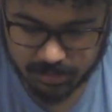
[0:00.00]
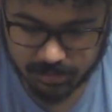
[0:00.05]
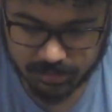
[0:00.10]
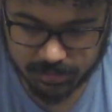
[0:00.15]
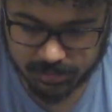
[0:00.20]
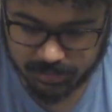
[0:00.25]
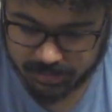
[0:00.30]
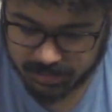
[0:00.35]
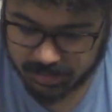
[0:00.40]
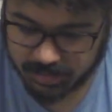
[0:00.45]

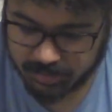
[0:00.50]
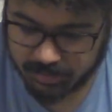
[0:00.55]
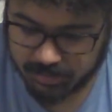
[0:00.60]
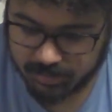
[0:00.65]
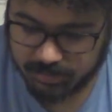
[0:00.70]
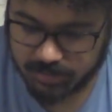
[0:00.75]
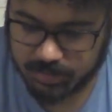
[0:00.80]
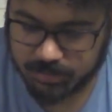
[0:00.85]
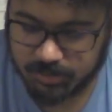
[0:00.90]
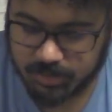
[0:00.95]
So
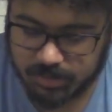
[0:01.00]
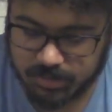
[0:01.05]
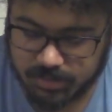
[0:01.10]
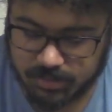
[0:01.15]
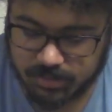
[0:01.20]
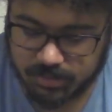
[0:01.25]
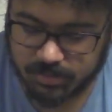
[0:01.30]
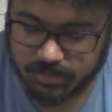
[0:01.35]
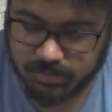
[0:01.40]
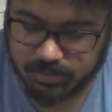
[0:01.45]
serial number
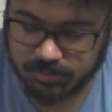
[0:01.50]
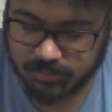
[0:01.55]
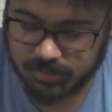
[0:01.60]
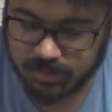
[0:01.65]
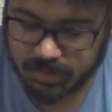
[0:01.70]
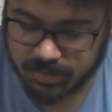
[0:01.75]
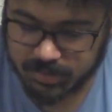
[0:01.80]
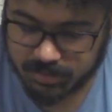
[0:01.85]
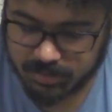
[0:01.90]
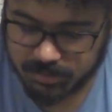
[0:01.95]

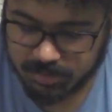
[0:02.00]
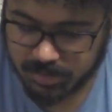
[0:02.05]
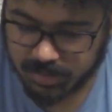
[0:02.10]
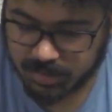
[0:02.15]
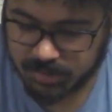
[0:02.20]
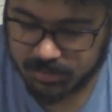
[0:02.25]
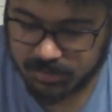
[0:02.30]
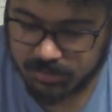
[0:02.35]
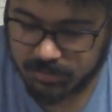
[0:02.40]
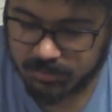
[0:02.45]
100, but
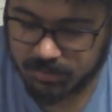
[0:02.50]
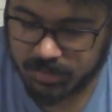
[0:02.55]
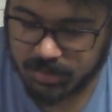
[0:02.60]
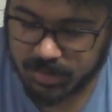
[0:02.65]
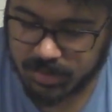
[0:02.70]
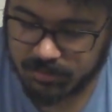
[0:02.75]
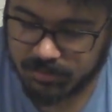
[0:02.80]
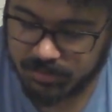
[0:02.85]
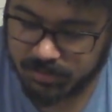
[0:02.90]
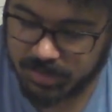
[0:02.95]
I don't know where
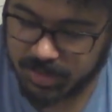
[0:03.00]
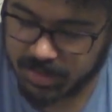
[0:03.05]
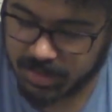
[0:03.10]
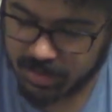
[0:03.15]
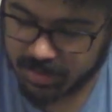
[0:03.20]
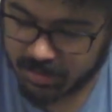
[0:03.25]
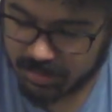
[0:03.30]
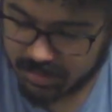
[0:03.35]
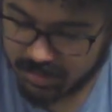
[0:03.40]
that would be at.